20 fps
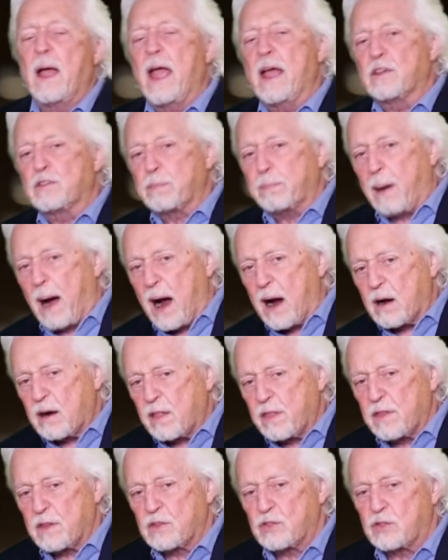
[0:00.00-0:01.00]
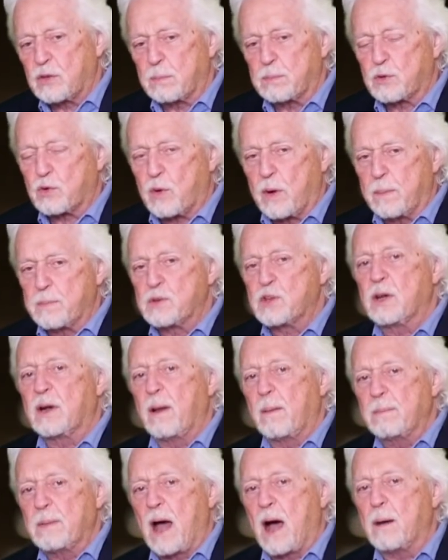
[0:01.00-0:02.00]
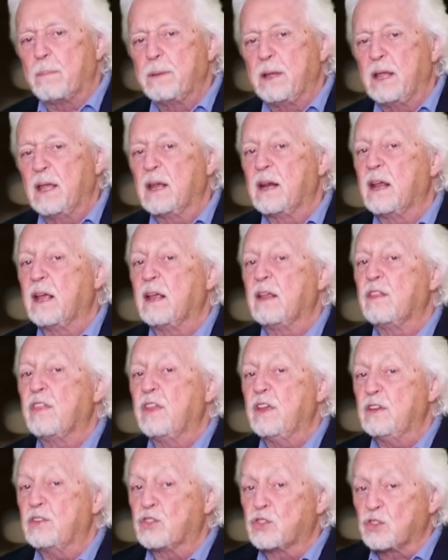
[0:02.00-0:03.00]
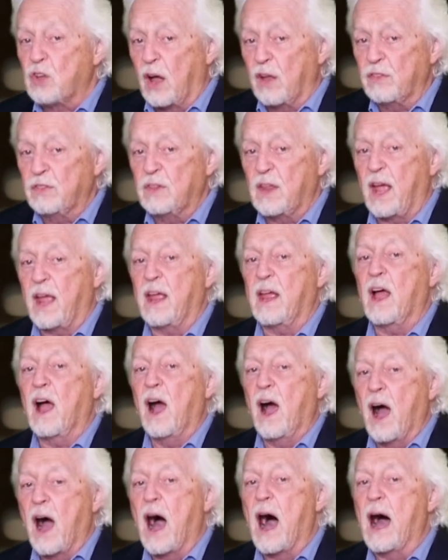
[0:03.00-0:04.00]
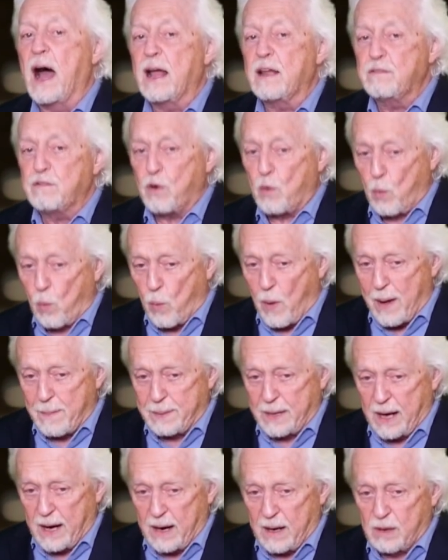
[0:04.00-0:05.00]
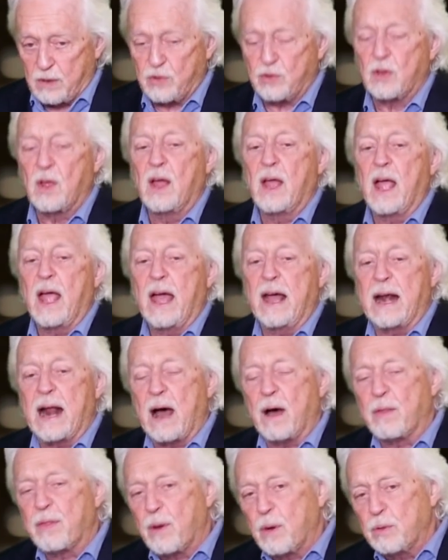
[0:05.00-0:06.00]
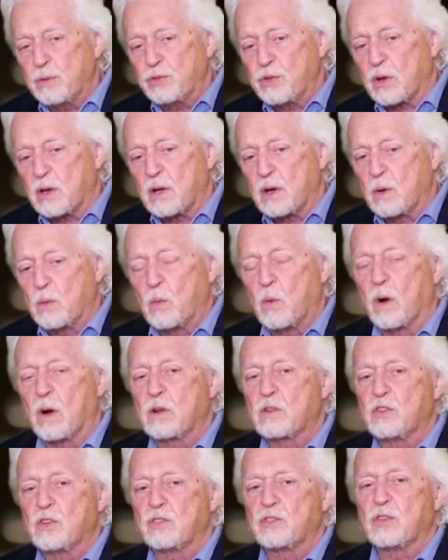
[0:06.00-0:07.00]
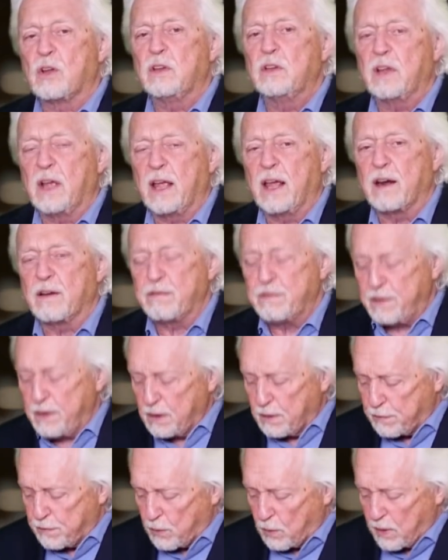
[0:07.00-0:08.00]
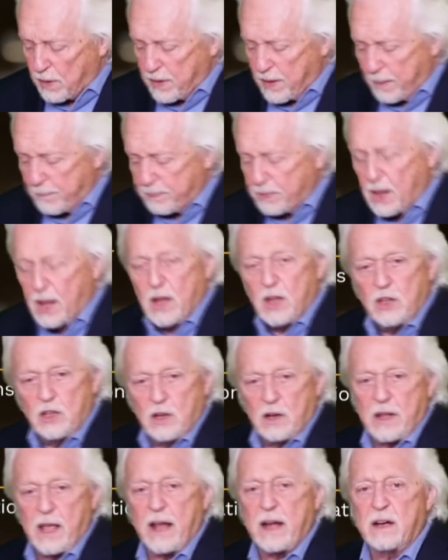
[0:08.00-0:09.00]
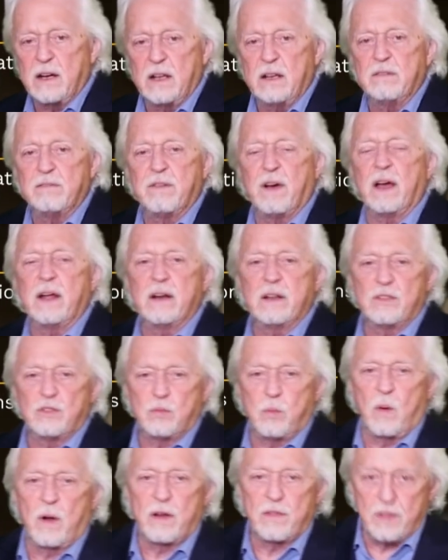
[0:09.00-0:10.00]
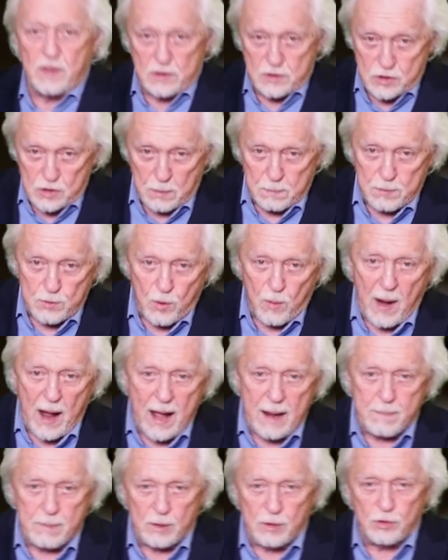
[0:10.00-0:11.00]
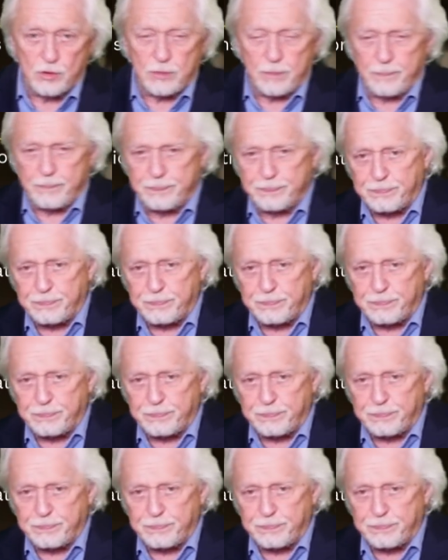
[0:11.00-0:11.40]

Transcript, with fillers: As part of this subscription, I'm now beginning the Sunday live webinars, and how those are going to work just so you get a feel for them. You'll get an invite as one of the subscribers.